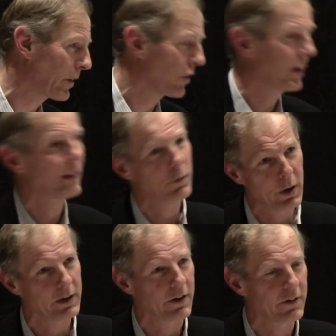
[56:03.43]
production and the
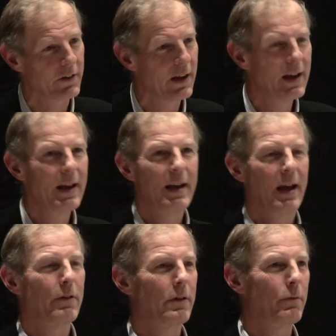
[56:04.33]
workers,
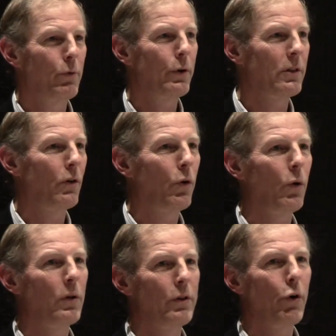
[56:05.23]
and ruined the
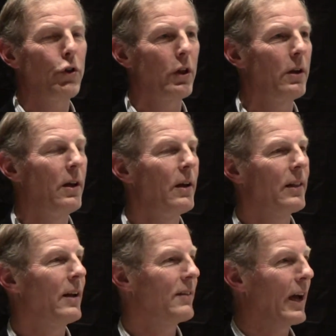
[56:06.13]
whole notion
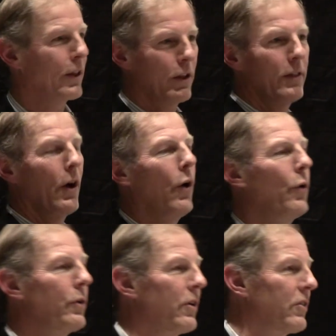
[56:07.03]
that it's actually the
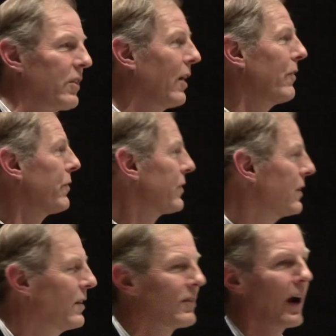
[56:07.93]
owners of
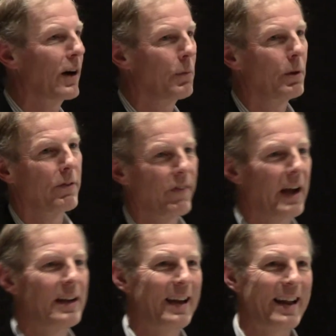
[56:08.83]
desirable
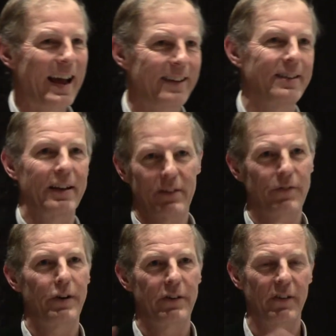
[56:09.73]
finite
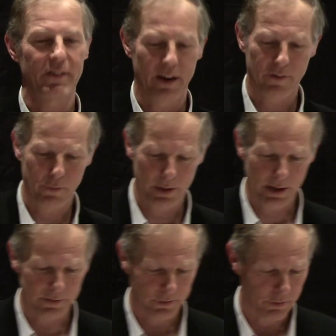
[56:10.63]
assets versus
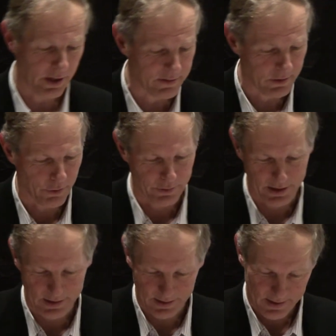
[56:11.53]
everyone else who doesn't
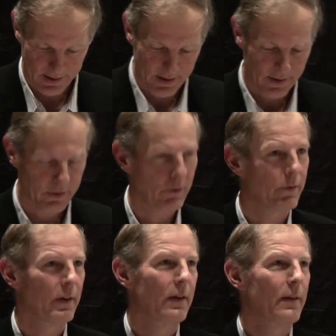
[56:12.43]
own it.
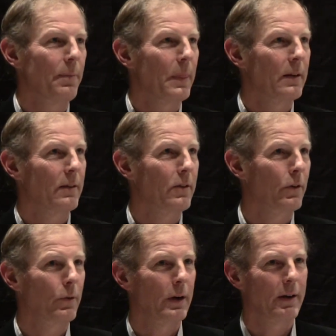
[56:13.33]
So,
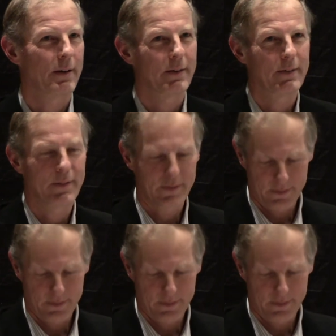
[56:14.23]
so uh,